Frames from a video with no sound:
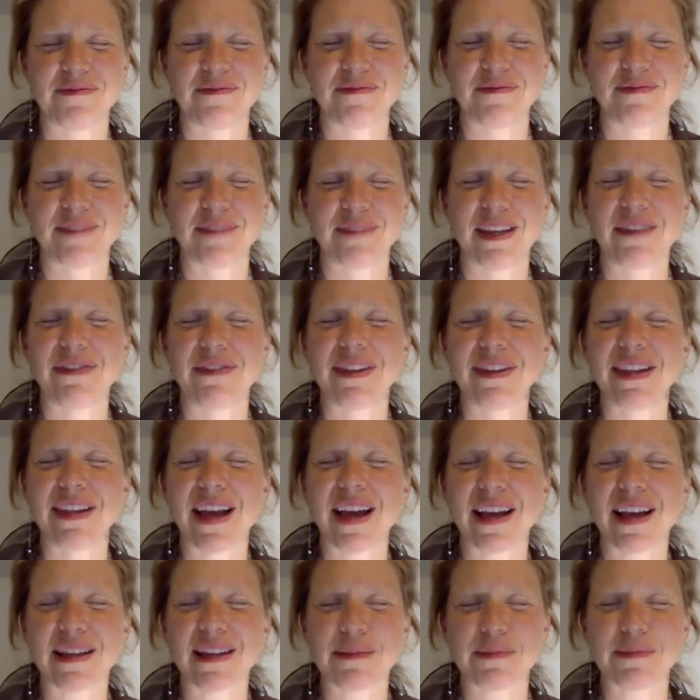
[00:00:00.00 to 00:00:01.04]
Even the
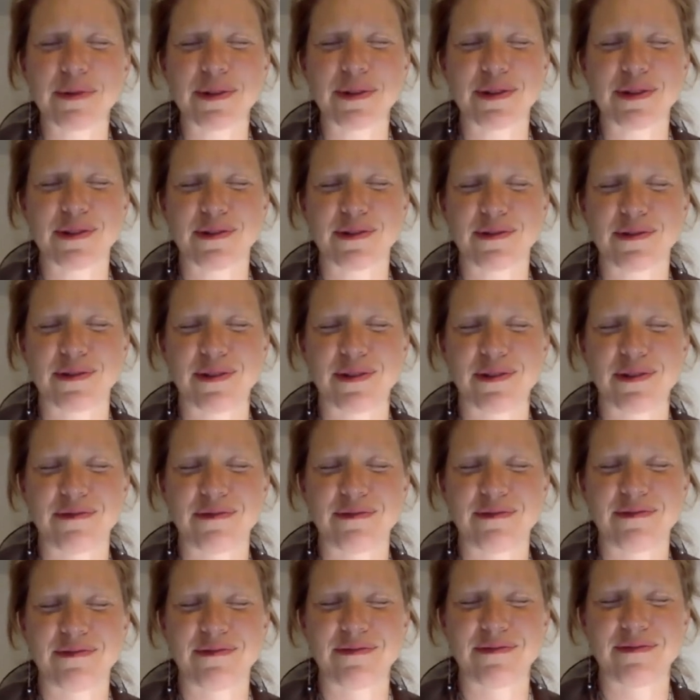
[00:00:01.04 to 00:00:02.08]
experts don't
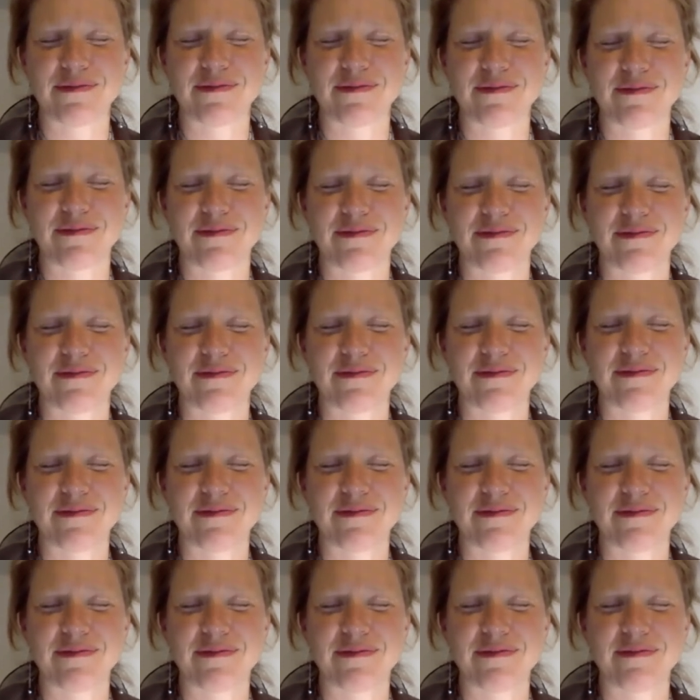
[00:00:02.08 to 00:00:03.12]

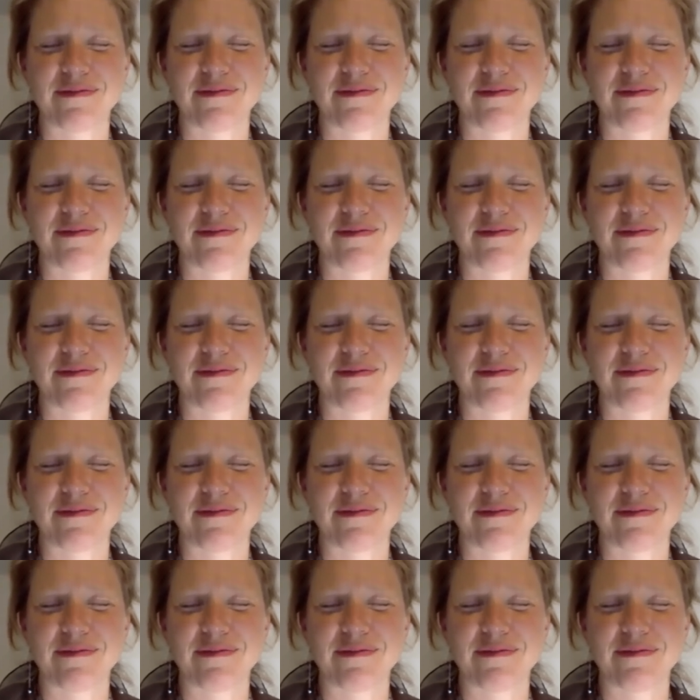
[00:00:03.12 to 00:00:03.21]
know.